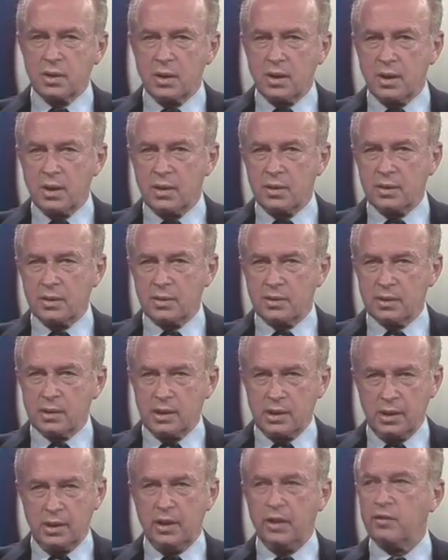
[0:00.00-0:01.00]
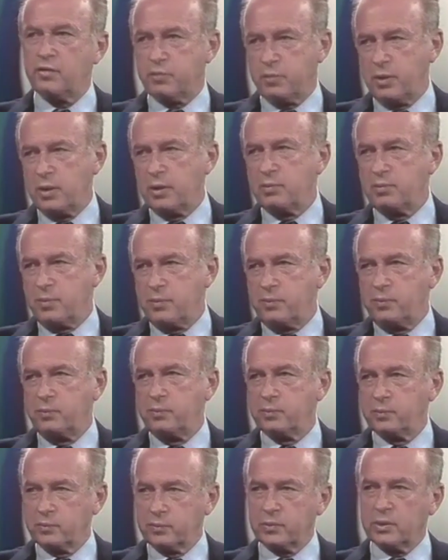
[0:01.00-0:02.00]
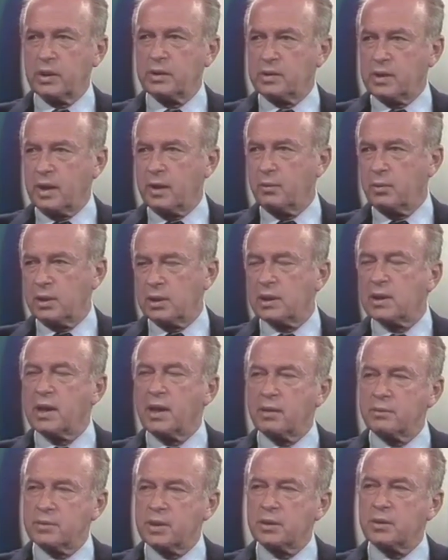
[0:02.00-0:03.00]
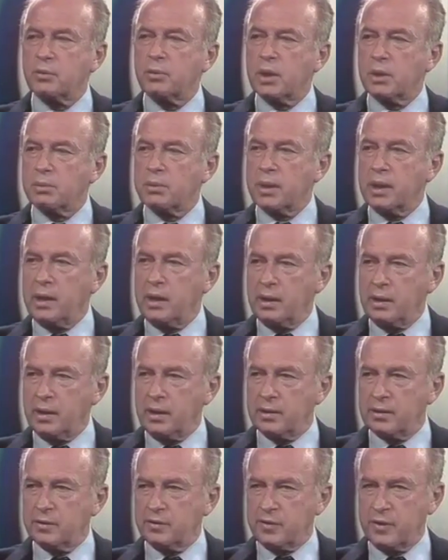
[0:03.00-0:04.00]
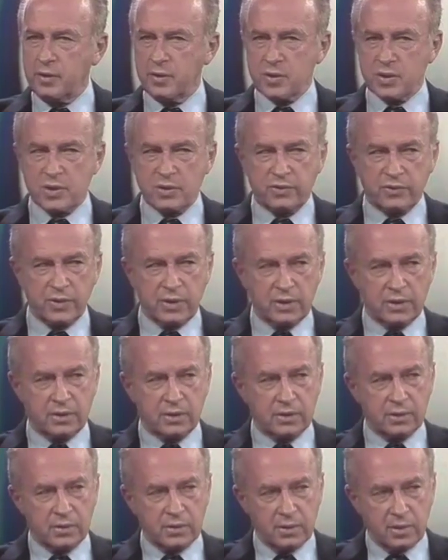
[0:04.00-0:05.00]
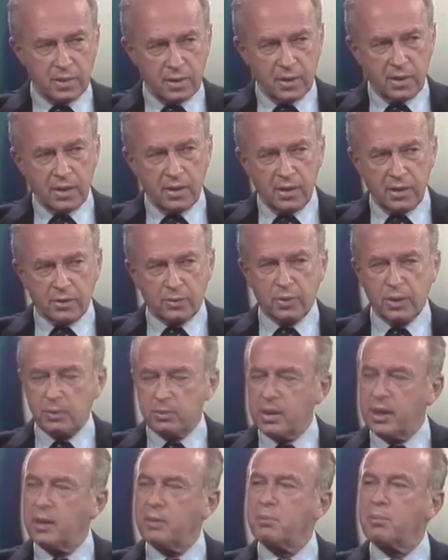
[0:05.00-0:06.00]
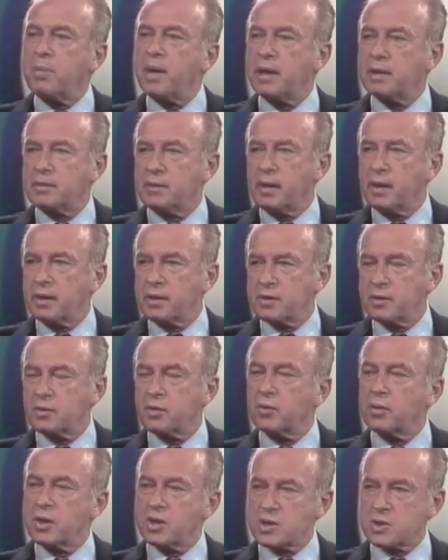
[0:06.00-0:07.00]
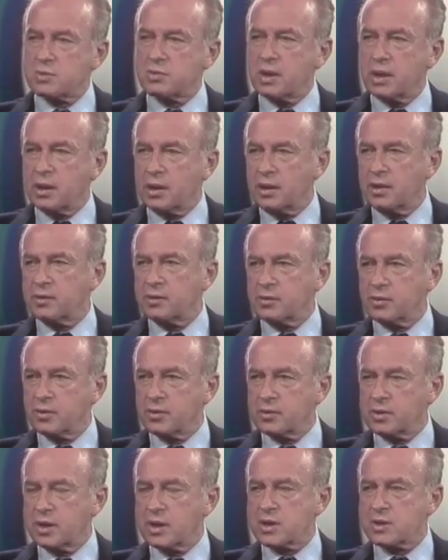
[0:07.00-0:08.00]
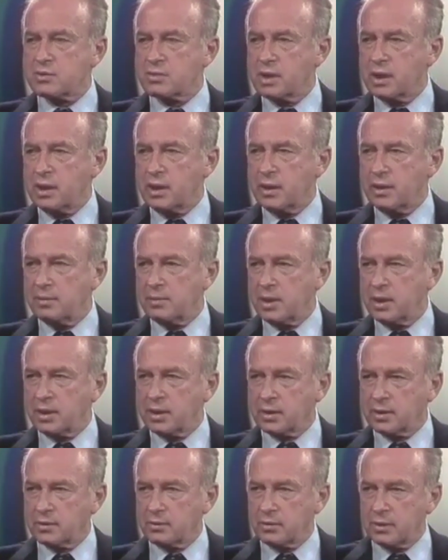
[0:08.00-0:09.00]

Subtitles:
To use, and if the day will come that will be in need of use of it, it will be a bad day to